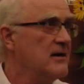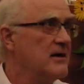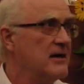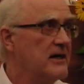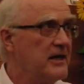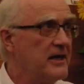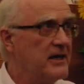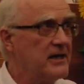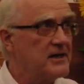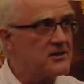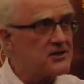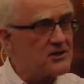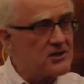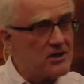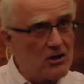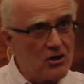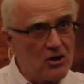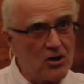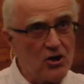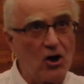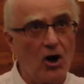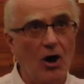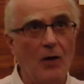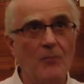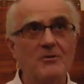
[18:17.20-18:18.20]
It's a
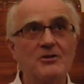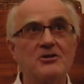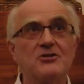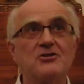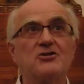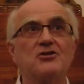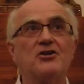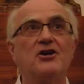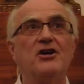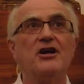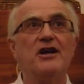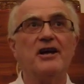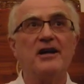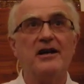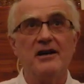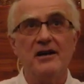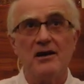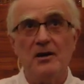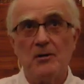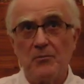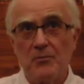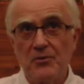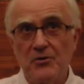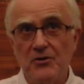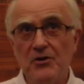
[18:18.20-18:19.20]
commentary
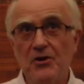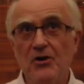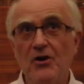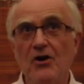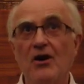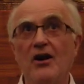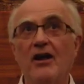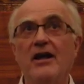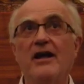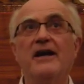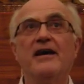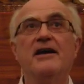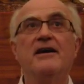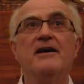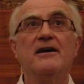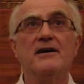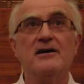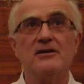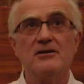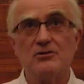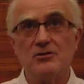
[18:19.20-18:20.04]
purely